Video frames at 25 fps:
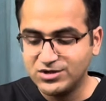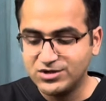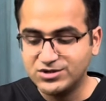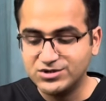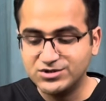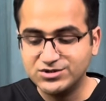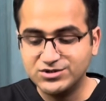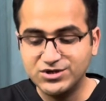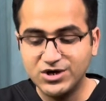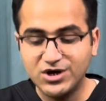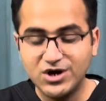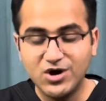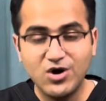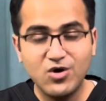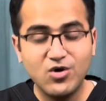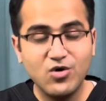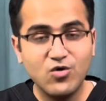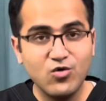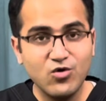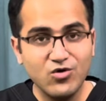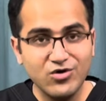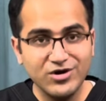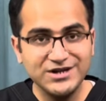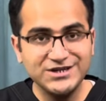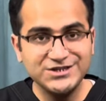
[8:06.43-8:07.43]
The
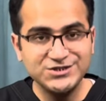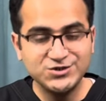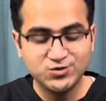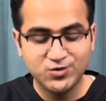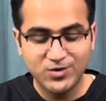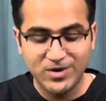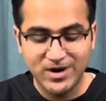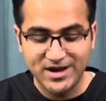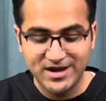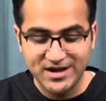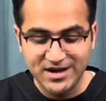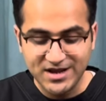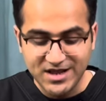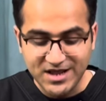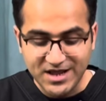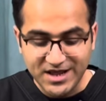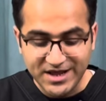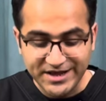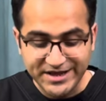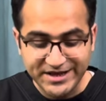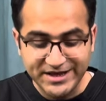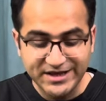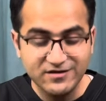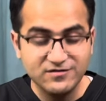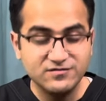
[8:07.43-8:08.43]
orange one
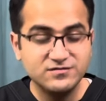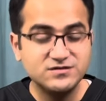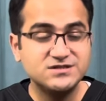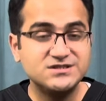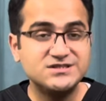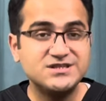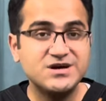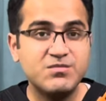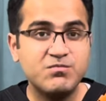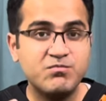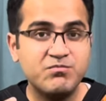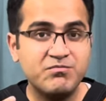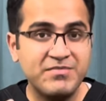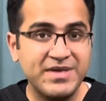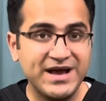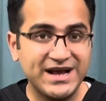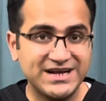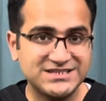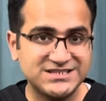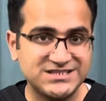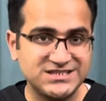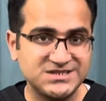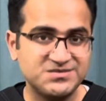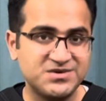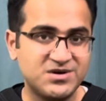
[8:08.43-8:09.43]
gives the
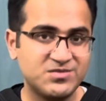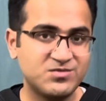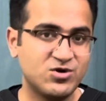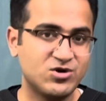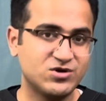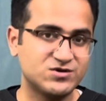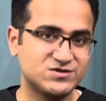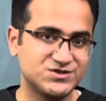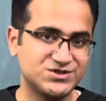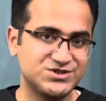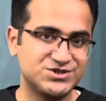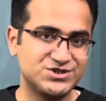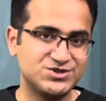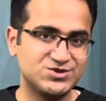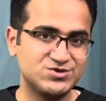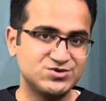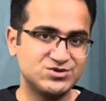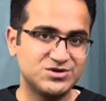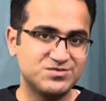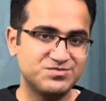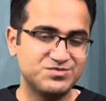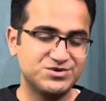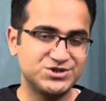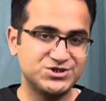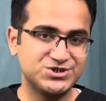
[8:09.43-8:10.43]
maximum oxygen to
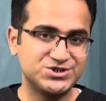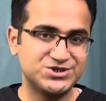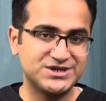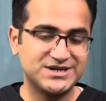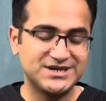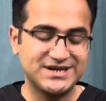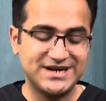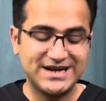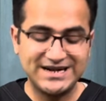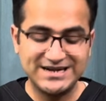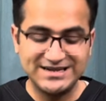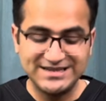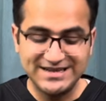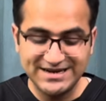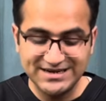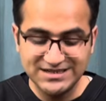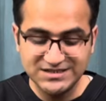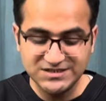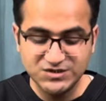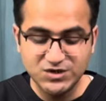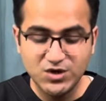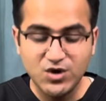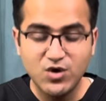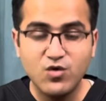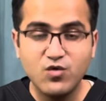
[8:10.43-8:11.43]
the patient, and that
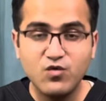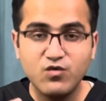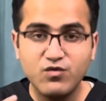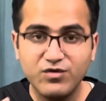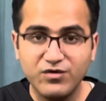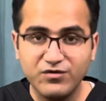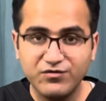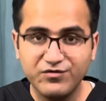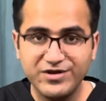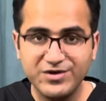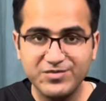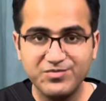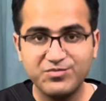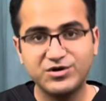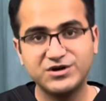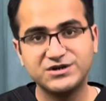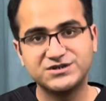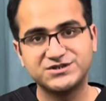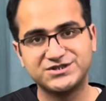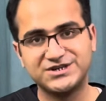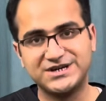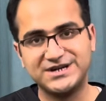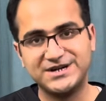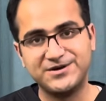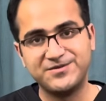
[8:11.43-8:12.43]
is
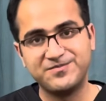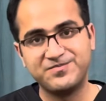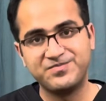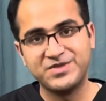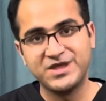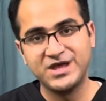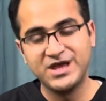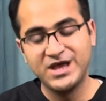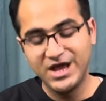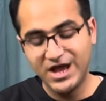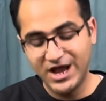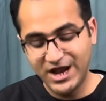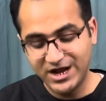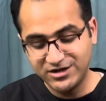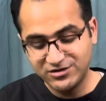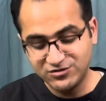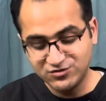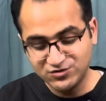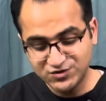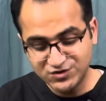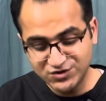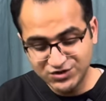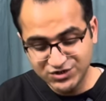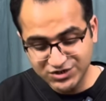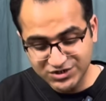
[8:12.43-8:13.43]
50%. And you
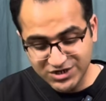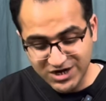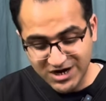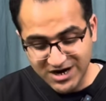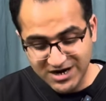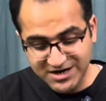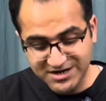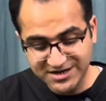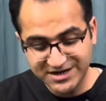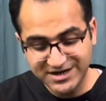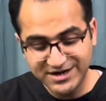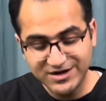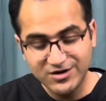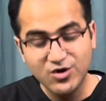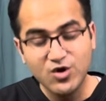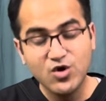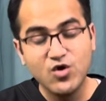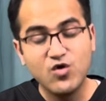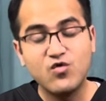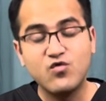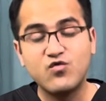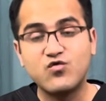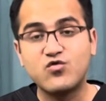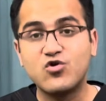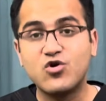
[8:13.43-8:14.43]
start it
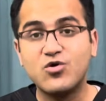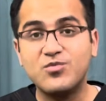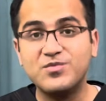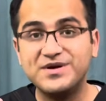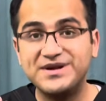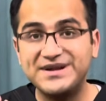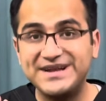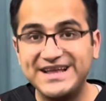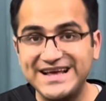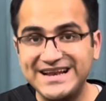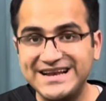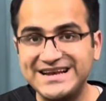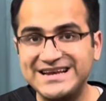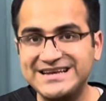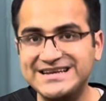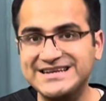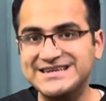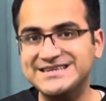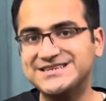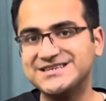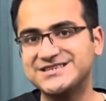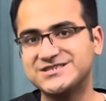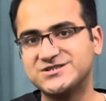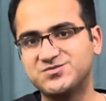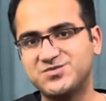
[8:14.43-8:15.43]
from 10
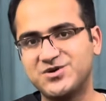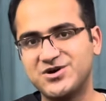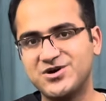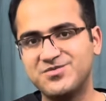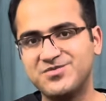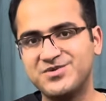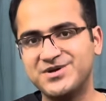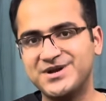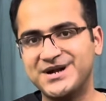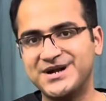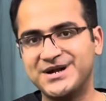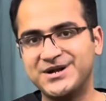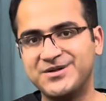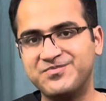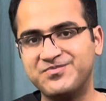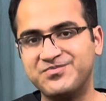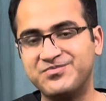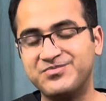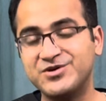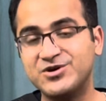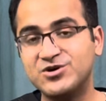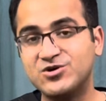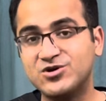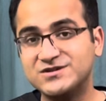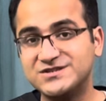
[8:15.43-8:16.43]
liters per minute.
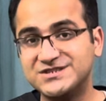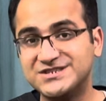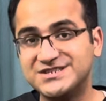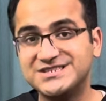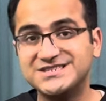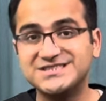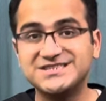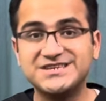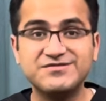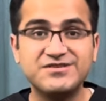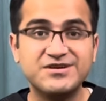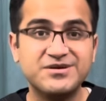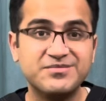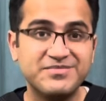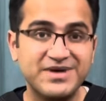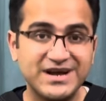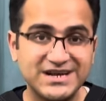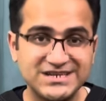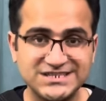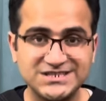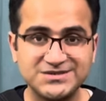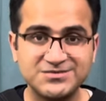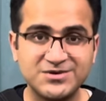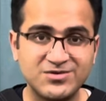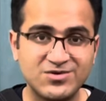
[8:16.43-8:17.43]
Because it is giving
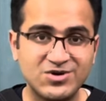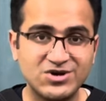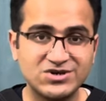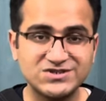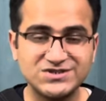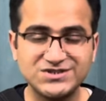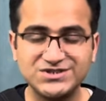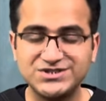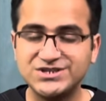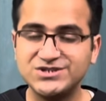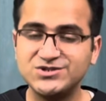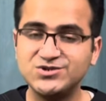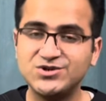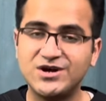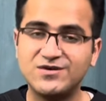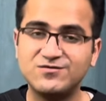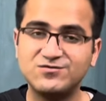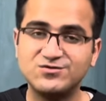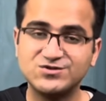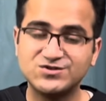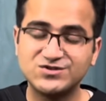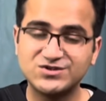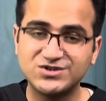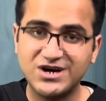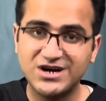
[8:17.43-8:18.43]
maximum oxygen, you have
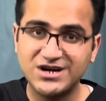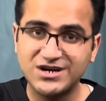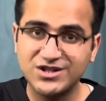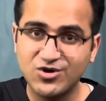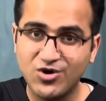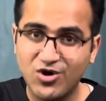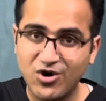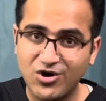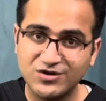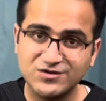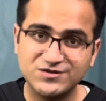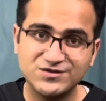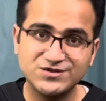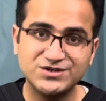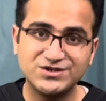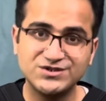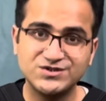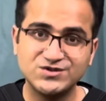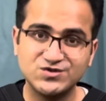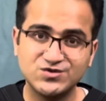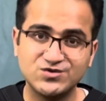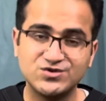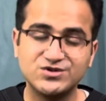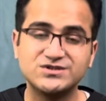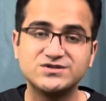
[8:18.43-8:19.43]
to start the oxygen
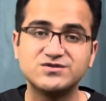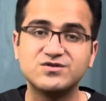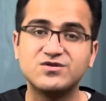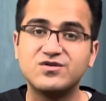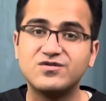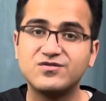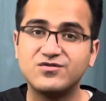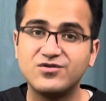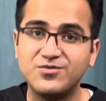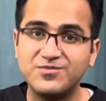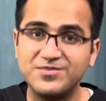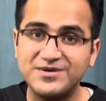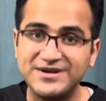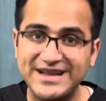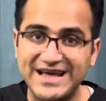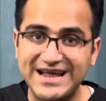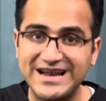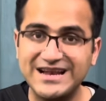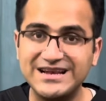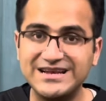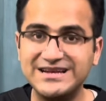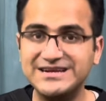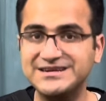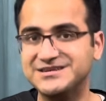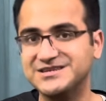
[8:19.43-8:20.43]
source from
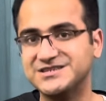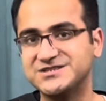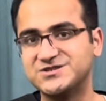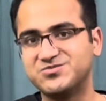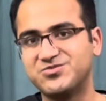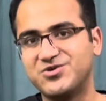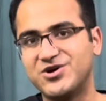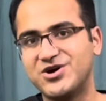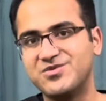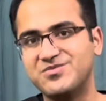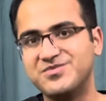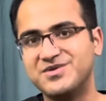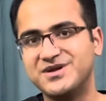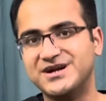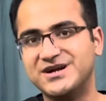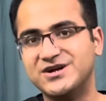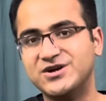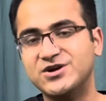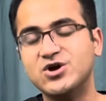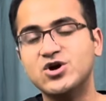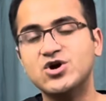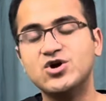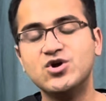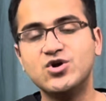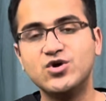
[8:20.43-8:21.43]
10 liters per minute
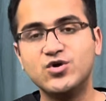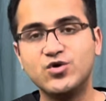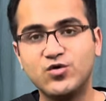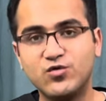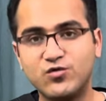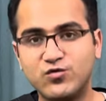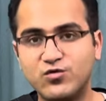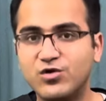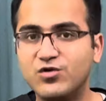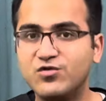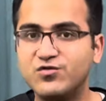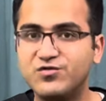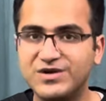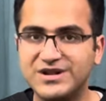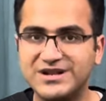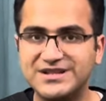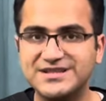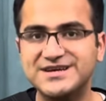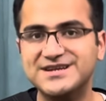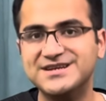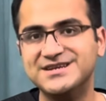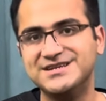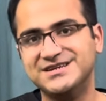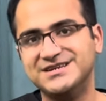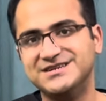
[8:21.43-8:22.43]
to fulfill
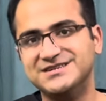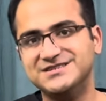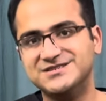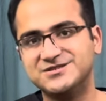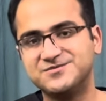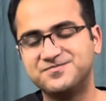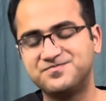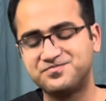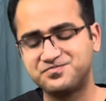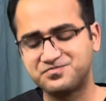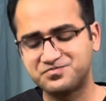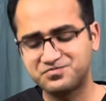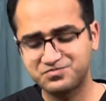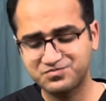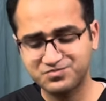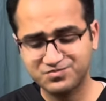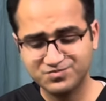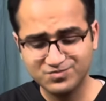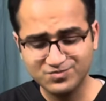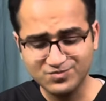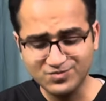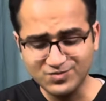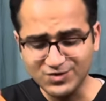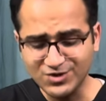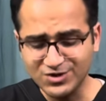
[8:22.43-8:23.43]
the needs.
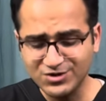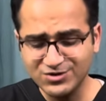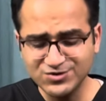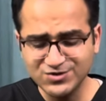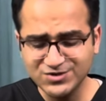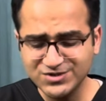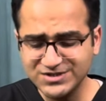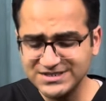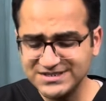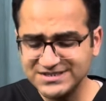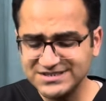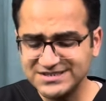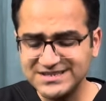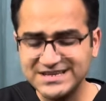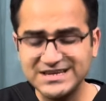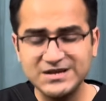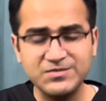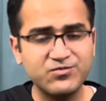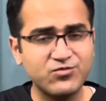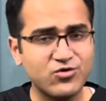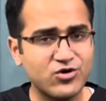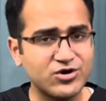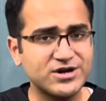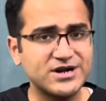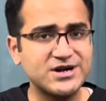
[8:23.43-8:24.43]
So this is an
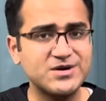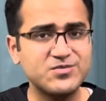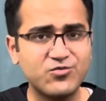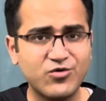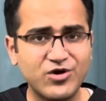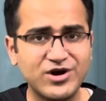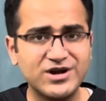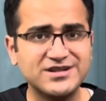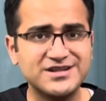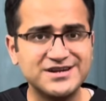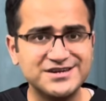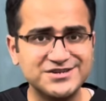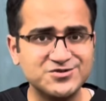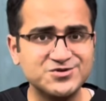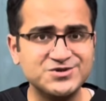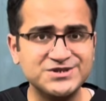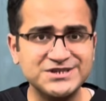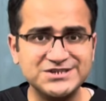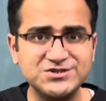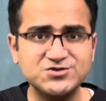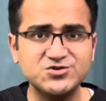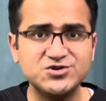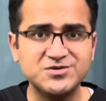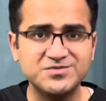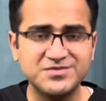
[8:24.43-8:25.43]
important point that you
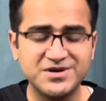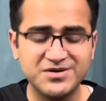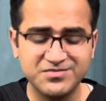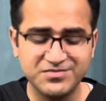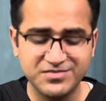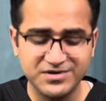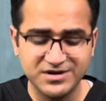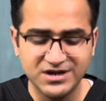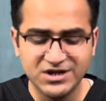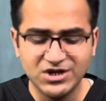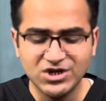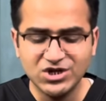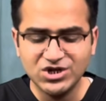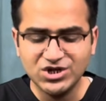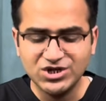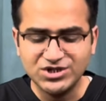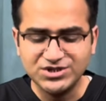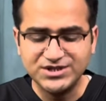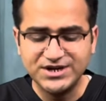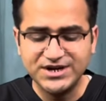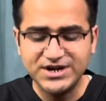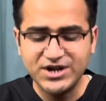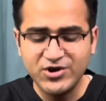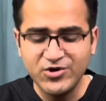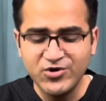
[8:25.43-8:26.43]
need to remember,
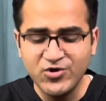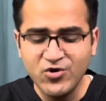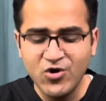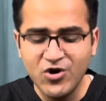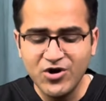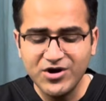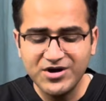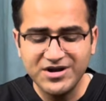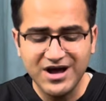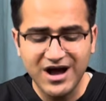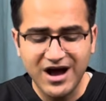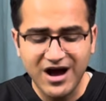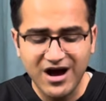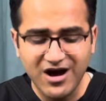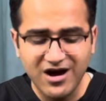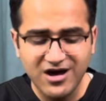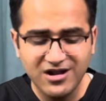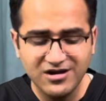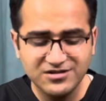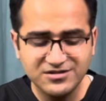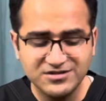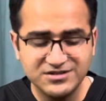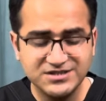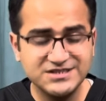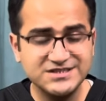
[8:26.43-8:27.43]
that not all
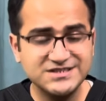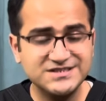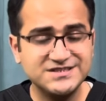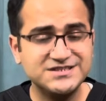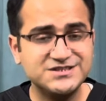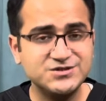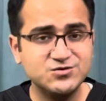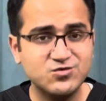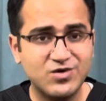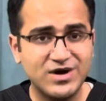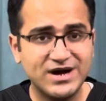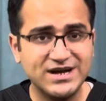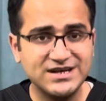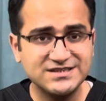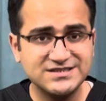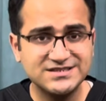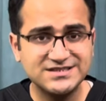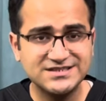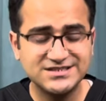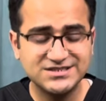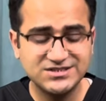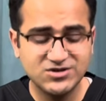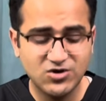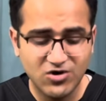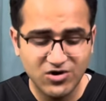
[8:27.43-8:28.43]
these
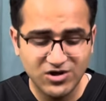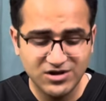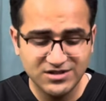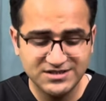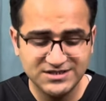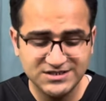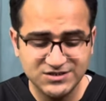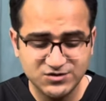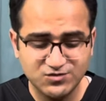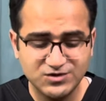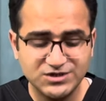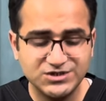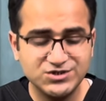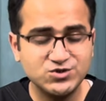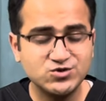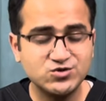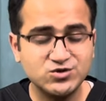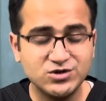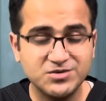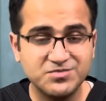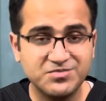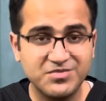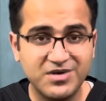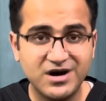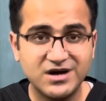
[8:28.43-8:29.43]
devices, all these
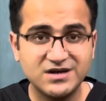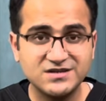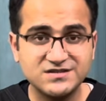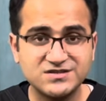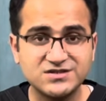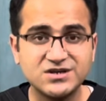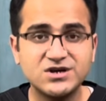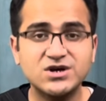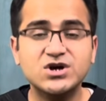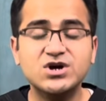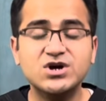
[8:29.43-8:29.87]
Venturi masks